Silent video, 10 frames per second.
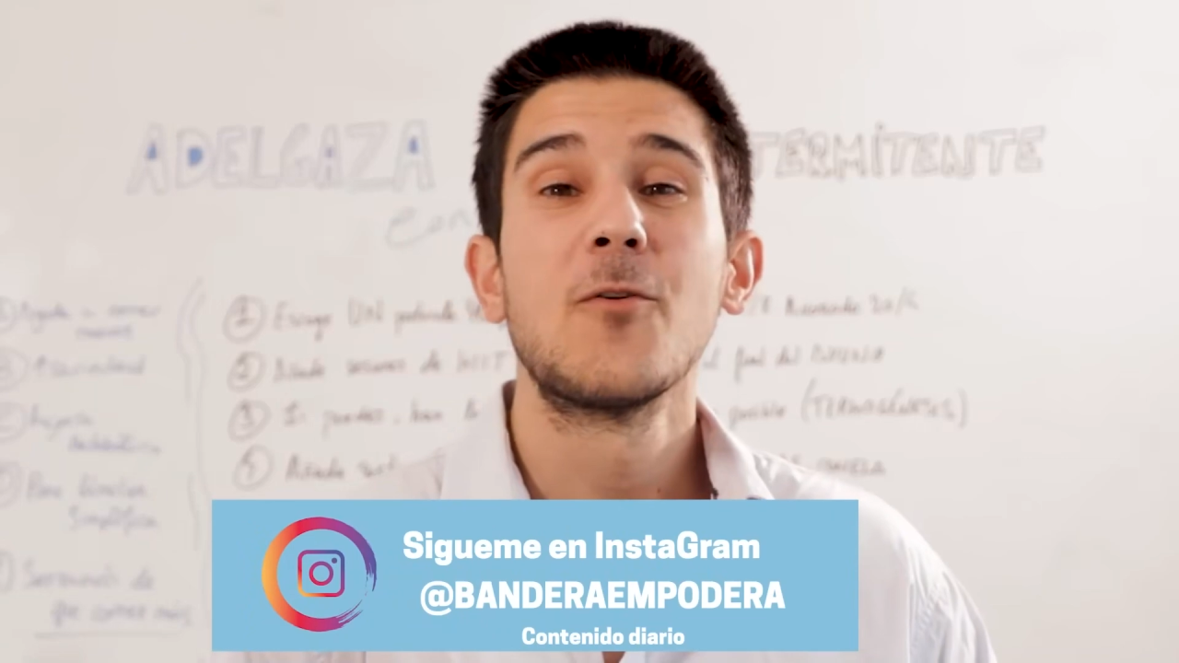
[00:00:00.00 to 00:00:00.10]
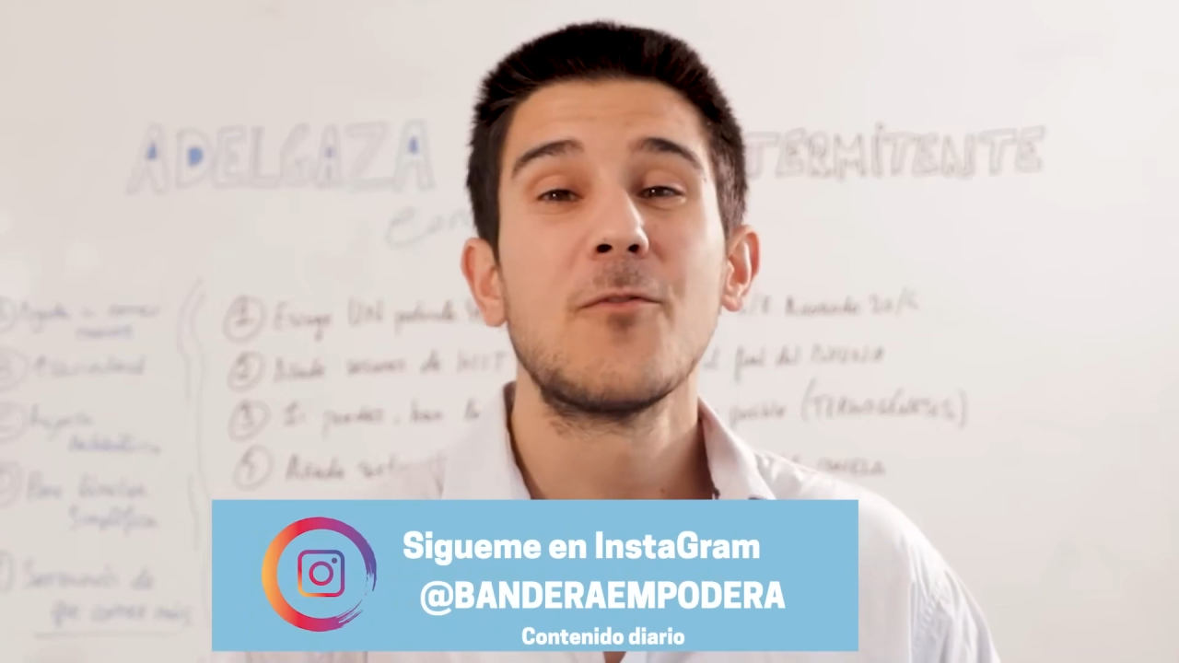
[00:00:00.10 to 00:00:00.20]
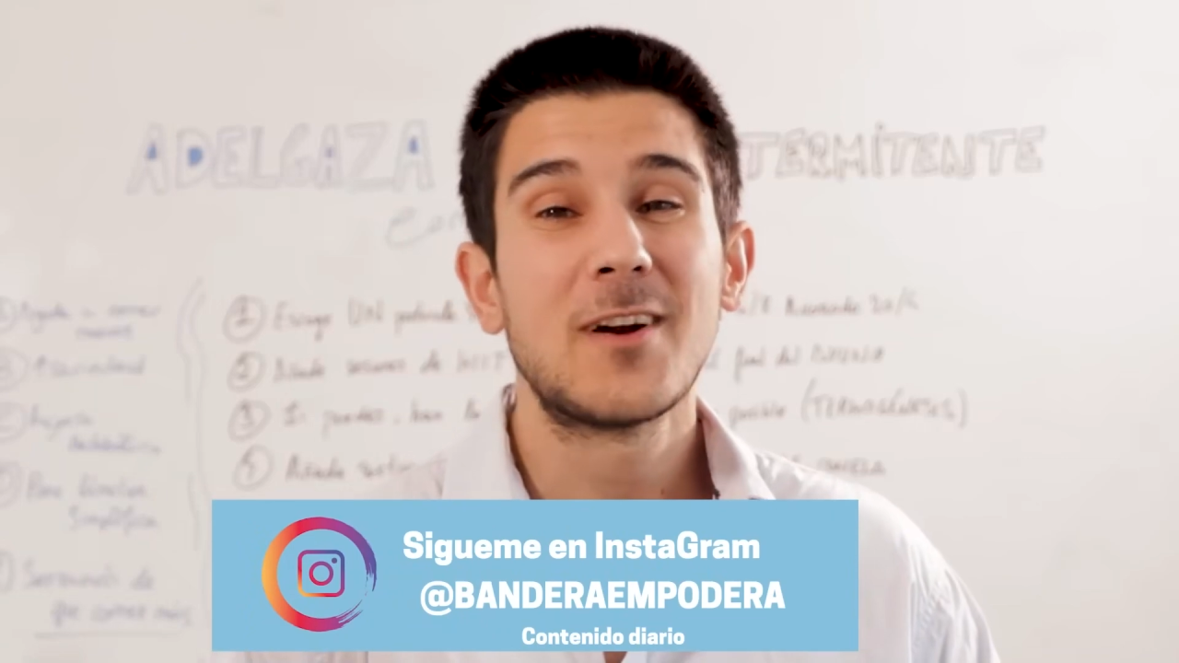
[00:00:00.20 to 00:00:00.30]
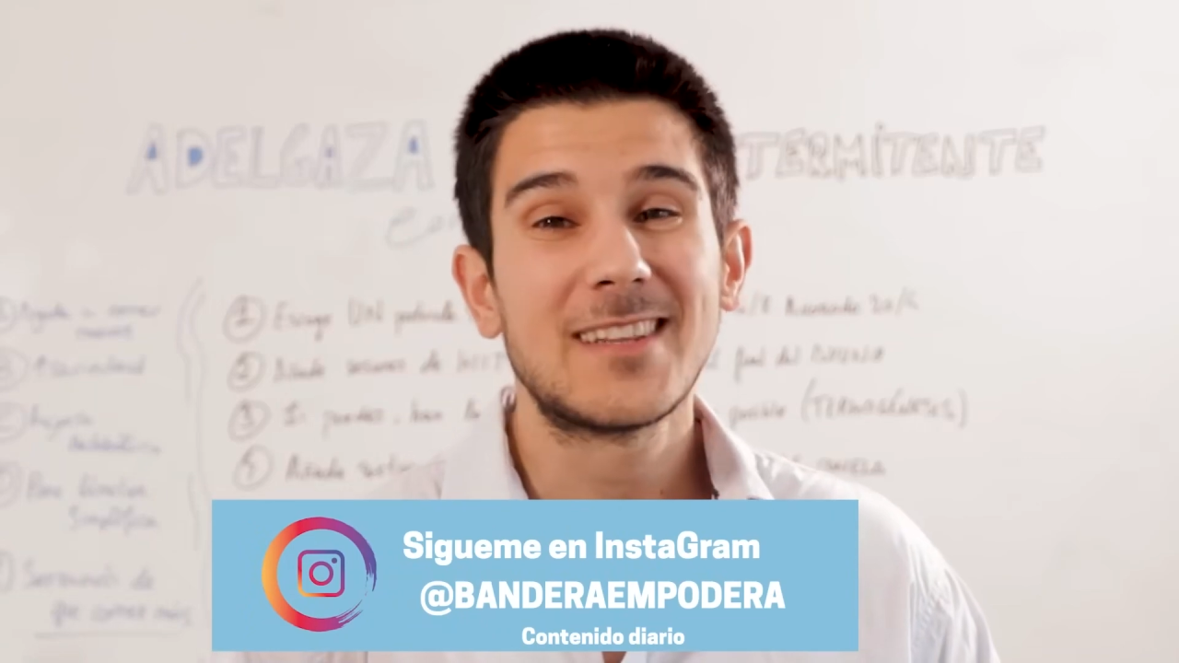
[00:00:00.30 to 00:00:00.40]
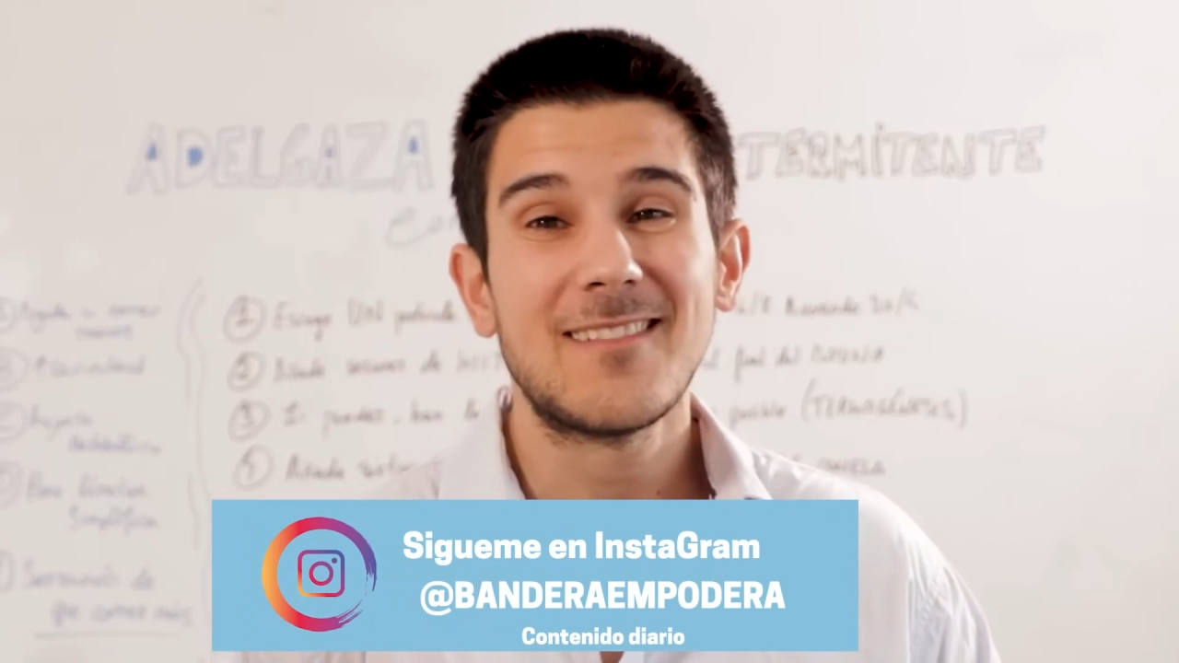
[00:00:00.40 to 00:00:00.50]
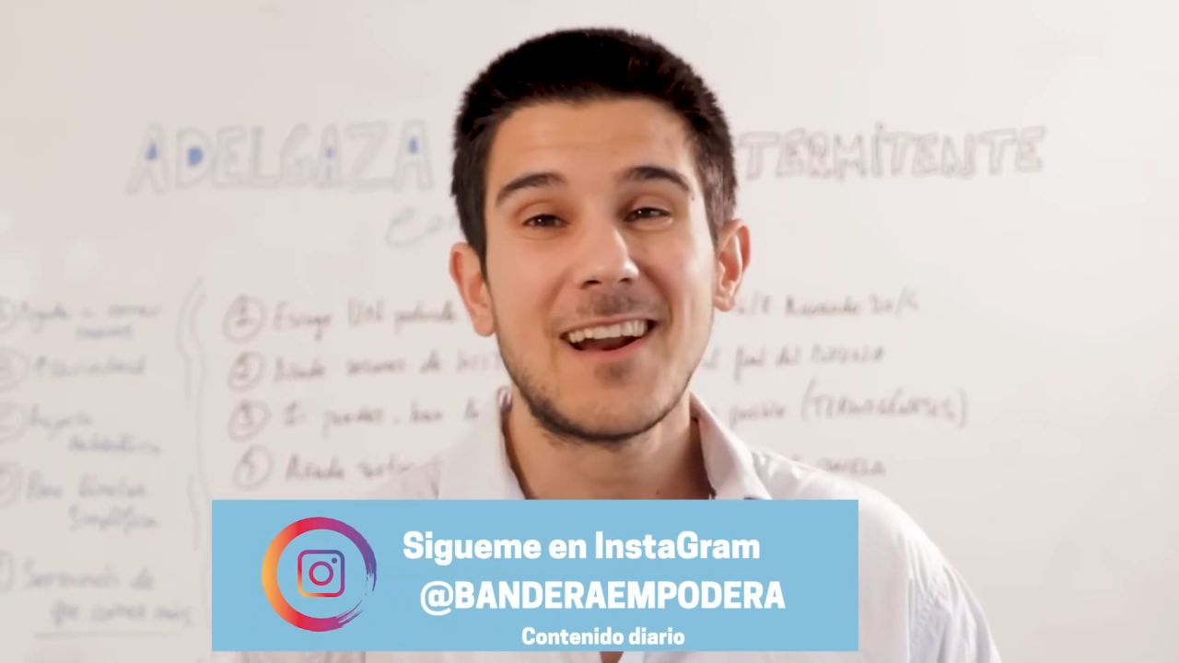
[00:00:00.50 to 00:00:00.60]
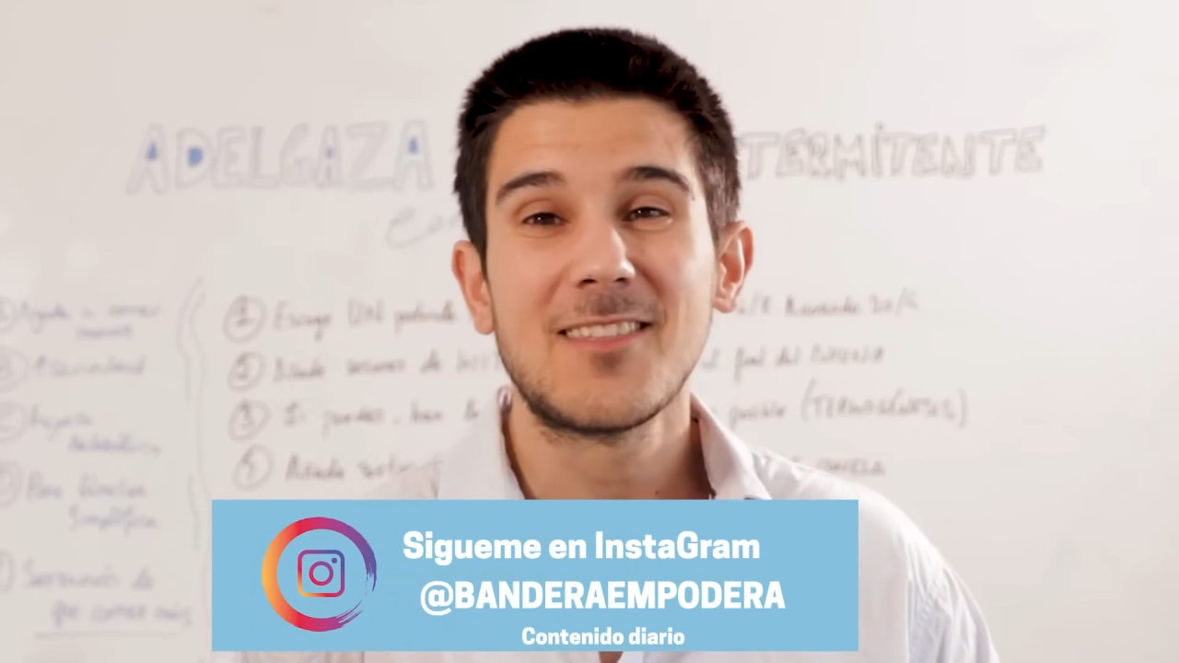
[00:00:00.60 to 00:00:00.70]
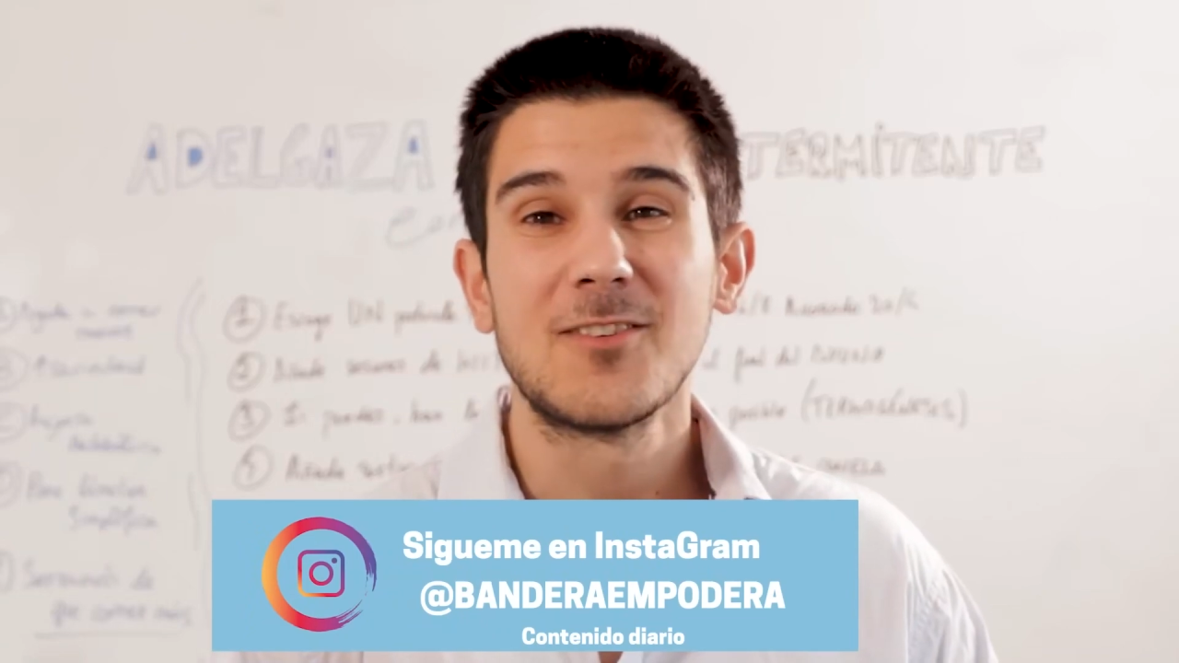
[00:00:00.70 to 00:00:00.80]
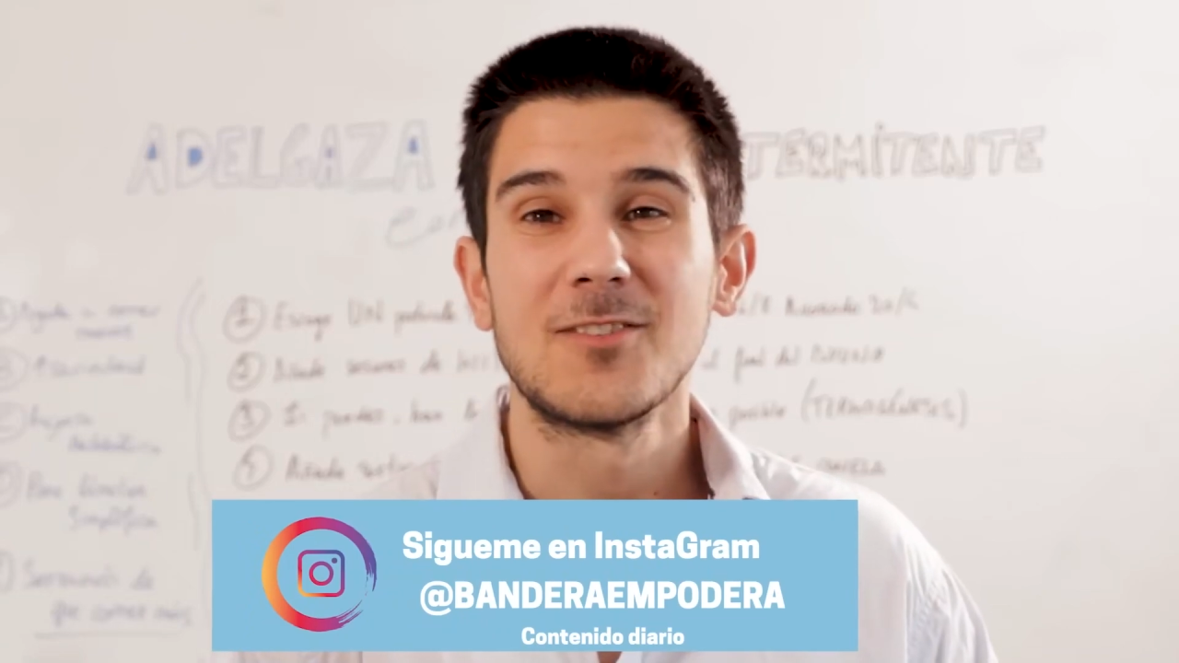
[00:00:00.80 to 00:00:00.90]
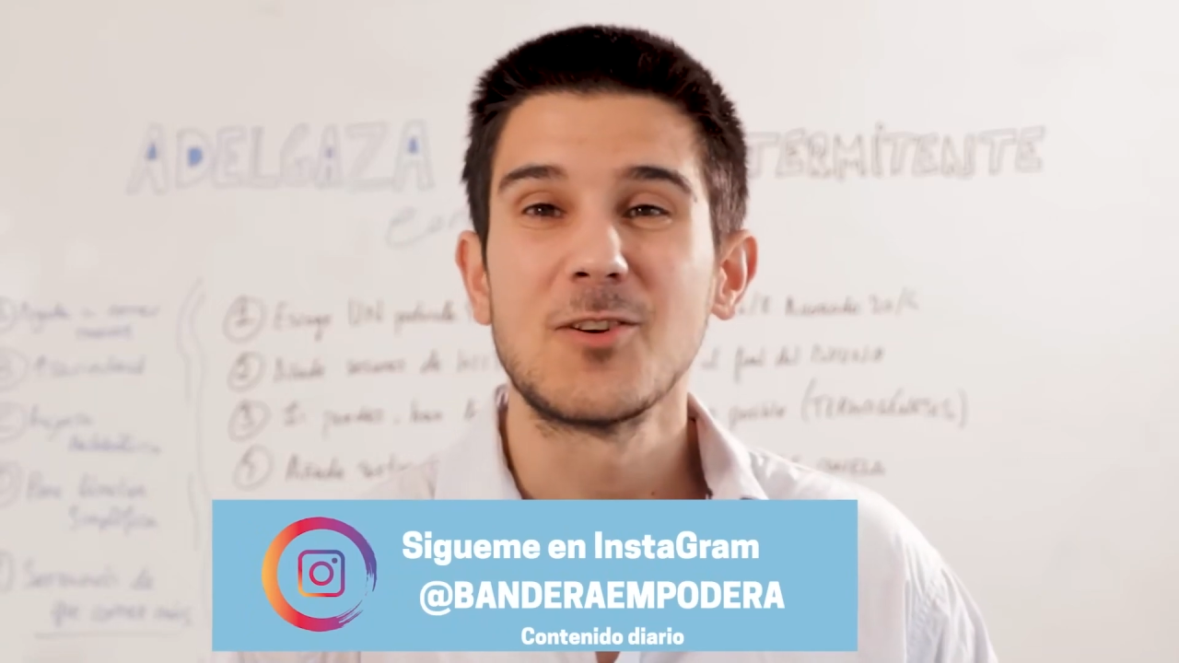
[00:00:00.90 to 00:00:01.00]
A big
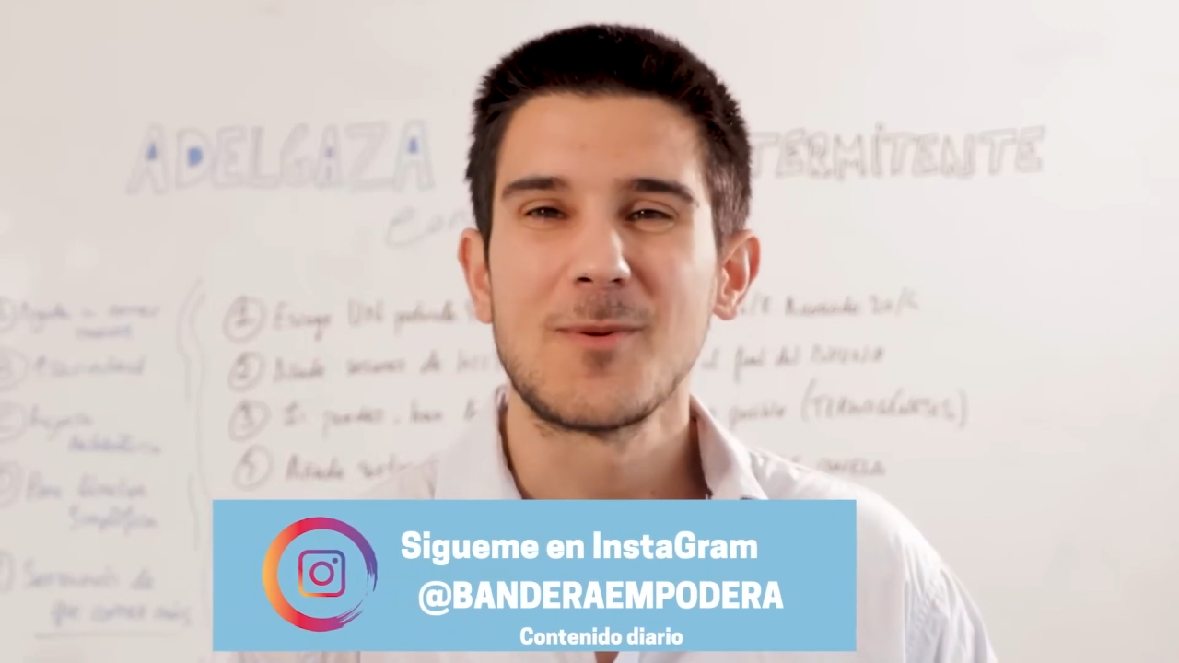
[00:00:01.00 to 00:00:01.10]
hug.